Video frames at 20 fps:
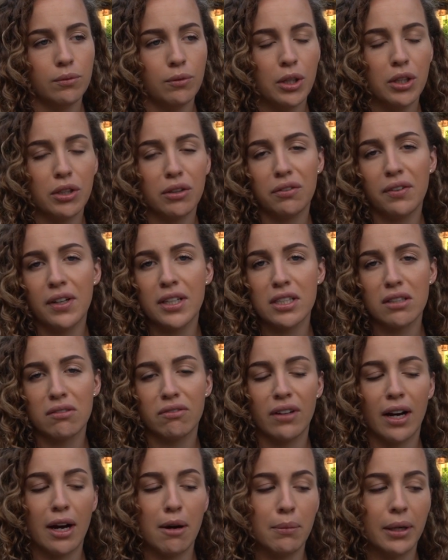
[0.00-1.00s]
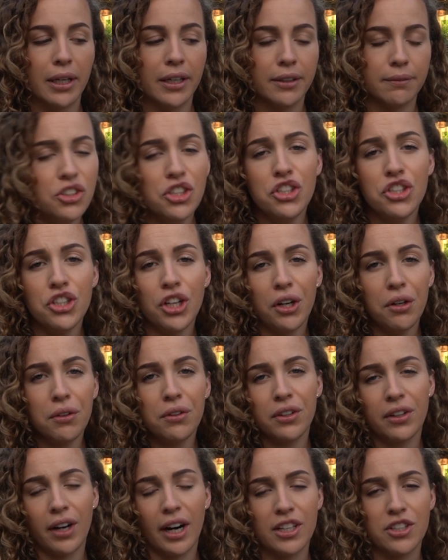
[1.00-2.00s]
with your friends and family. Just show
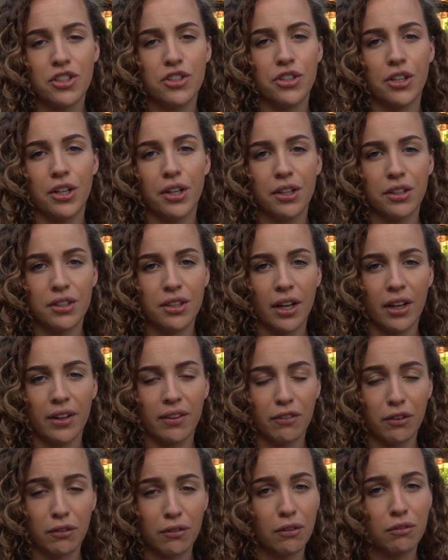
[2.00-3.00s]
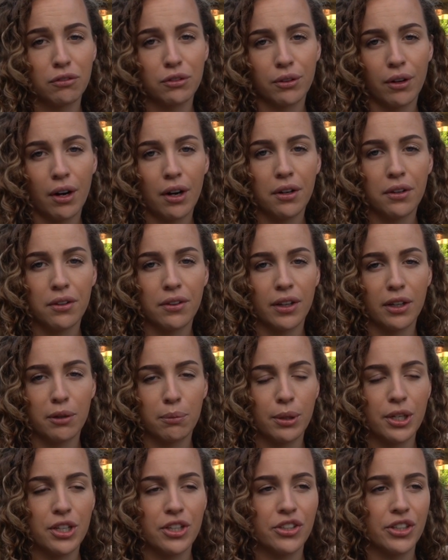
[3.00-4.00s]
the gratitude of growth and
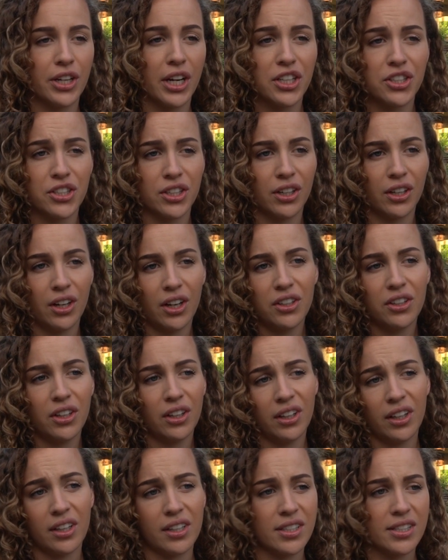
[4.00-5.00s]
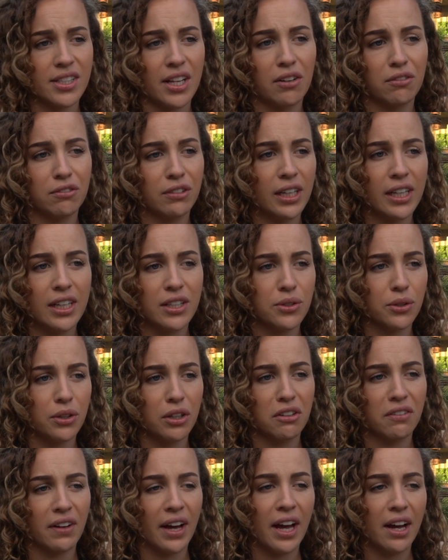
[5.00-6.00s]
appreciation, and I know that can sound really sort
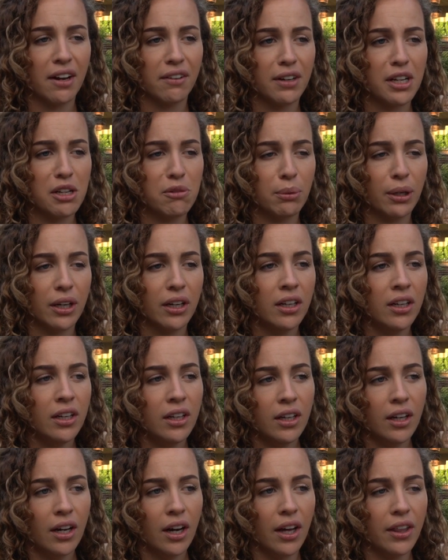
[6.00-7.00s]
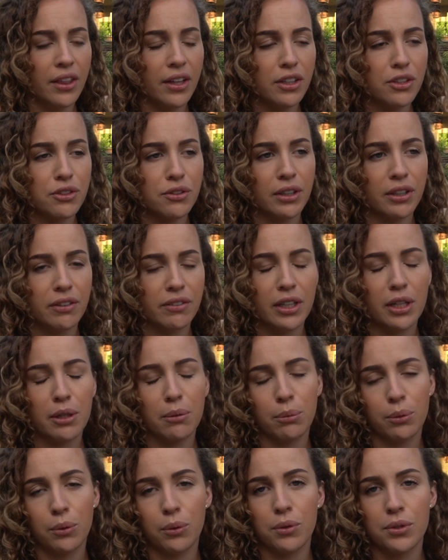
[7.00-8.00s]
of airy, but I think it's really
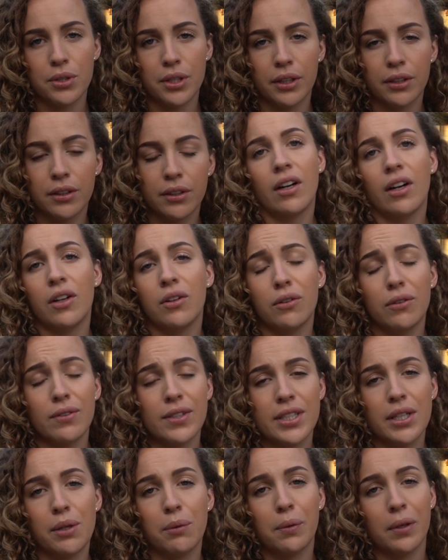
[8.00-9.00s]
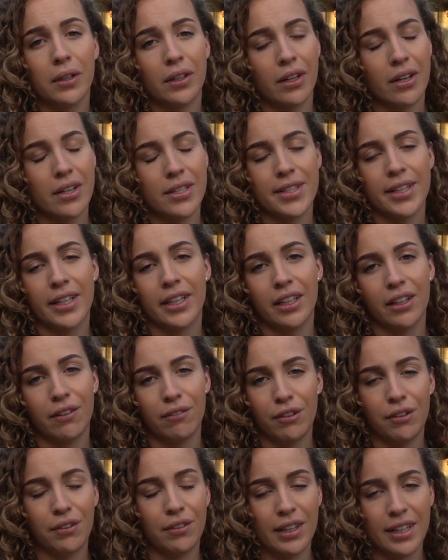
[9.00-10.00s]
important. And obviously one last thing,
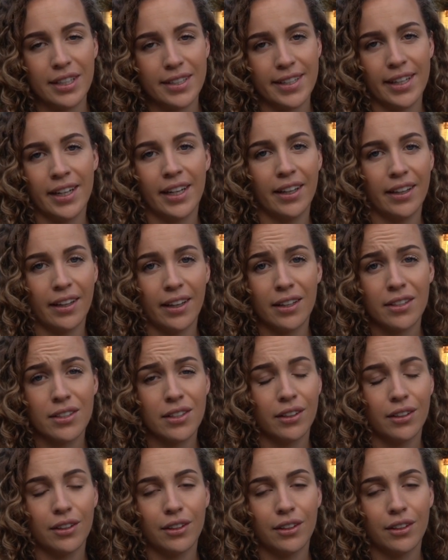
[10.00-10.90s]
if you need to hear this,